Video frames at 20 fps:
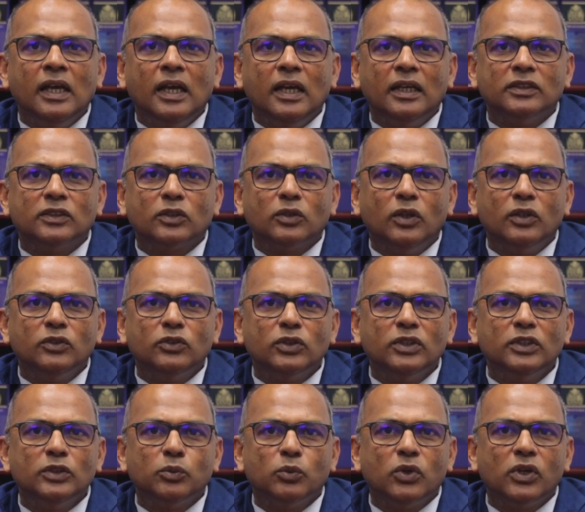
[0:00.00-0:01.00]
as
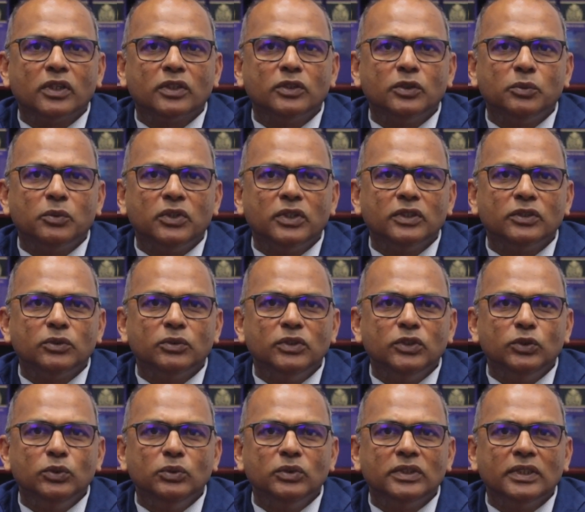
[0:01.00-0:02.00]
countries work towards
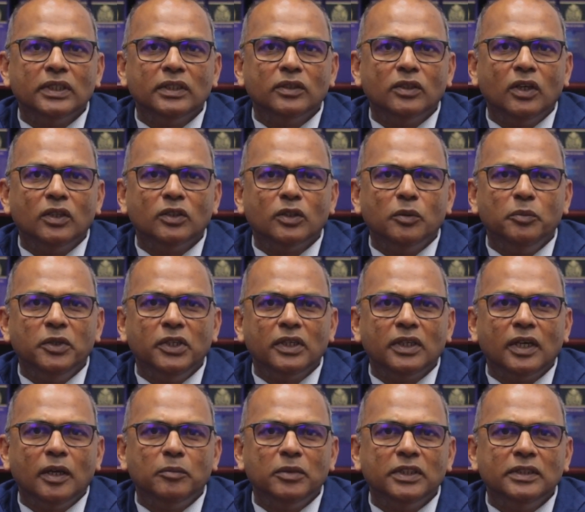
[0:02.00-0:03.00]
reducing
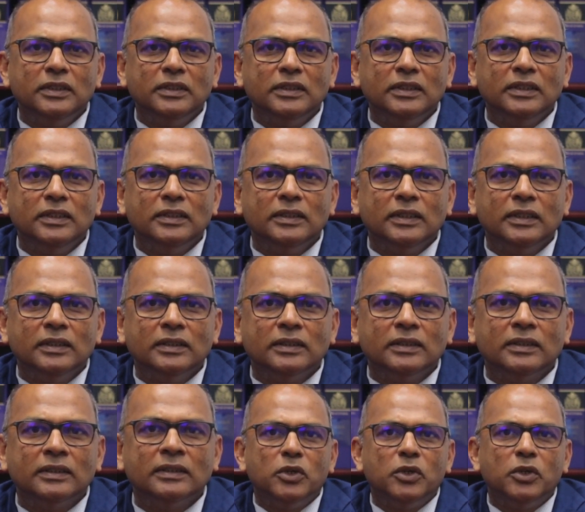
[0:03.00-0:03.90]
non-communicable diseases